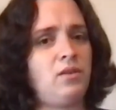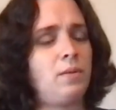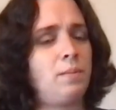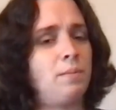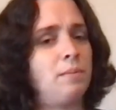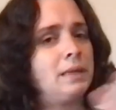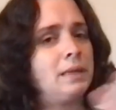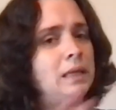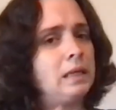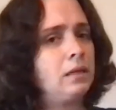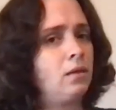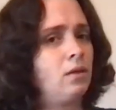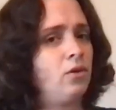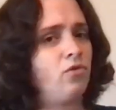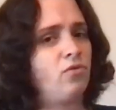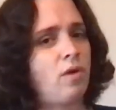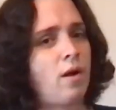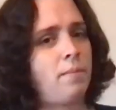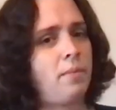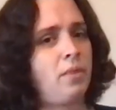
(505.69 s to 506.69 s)
completely
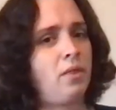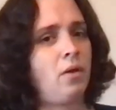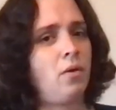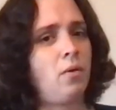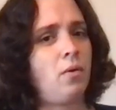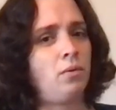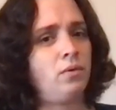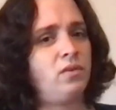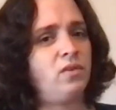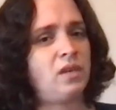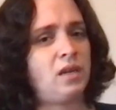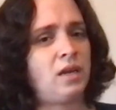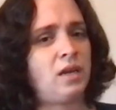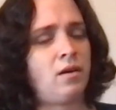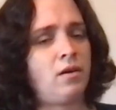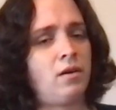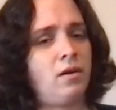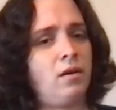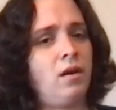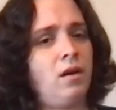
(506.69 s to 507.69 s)
dropped the gold
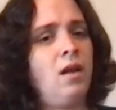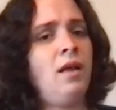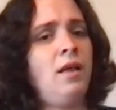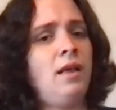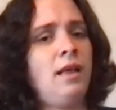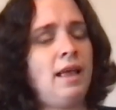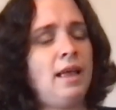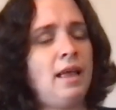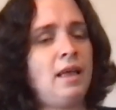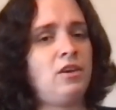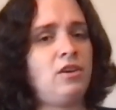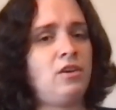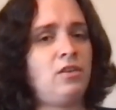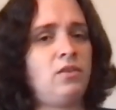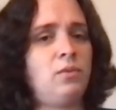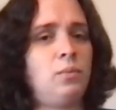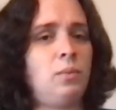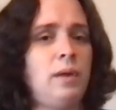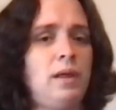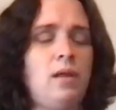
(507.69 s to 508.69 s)
standard and
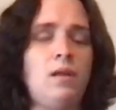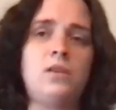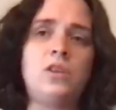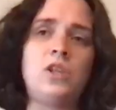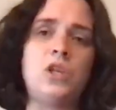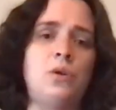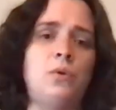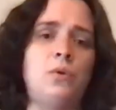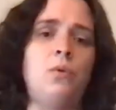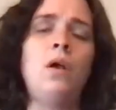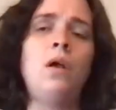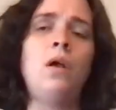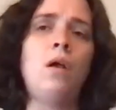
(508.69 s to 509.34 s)
just went to,